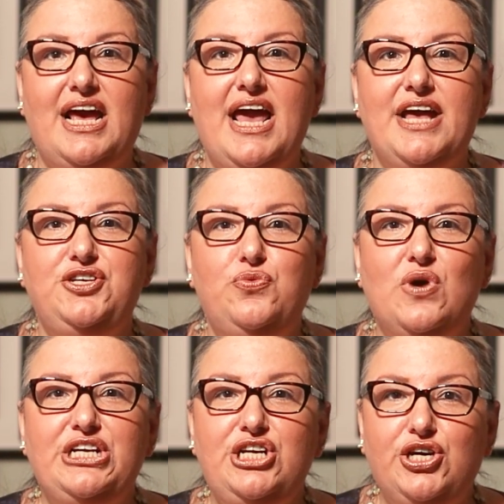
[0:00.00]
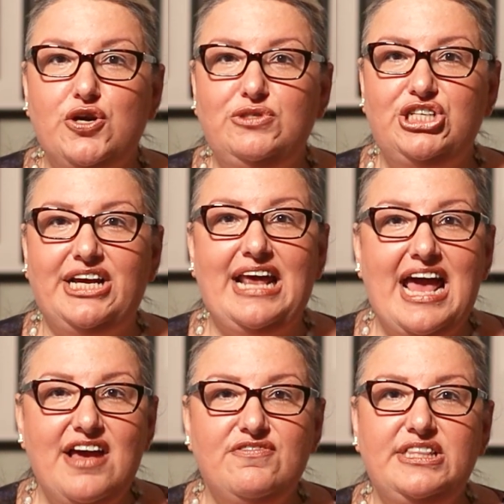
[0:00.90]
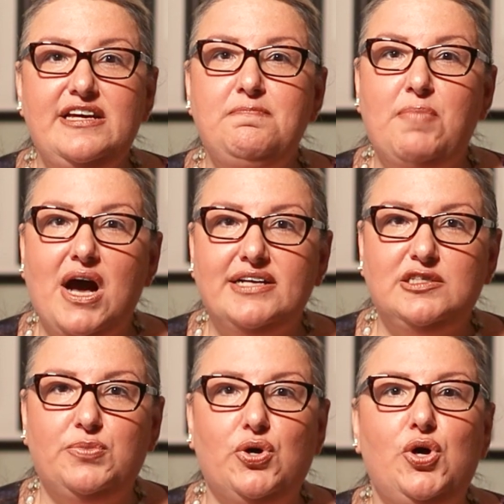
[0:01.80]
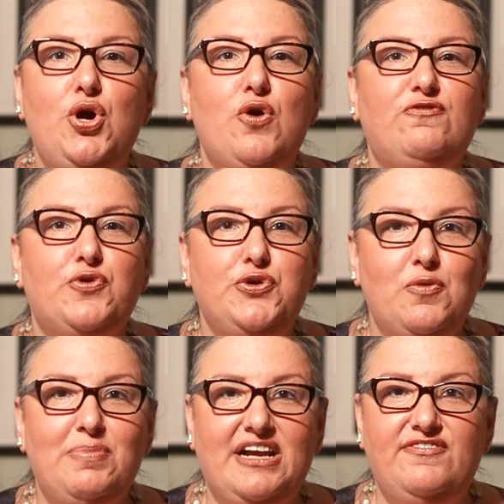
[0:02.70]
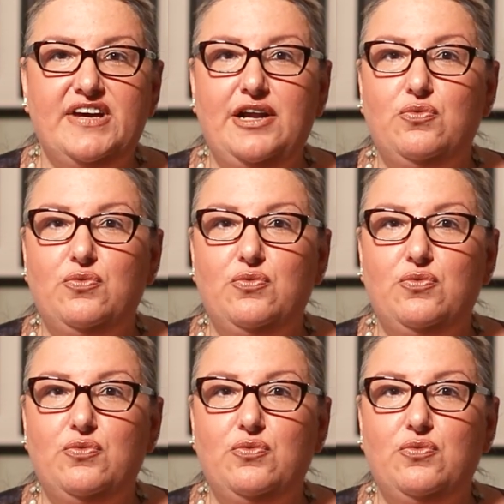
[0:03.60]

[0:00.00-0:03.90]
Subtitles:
and you want to negotiate everything possible for your benefit,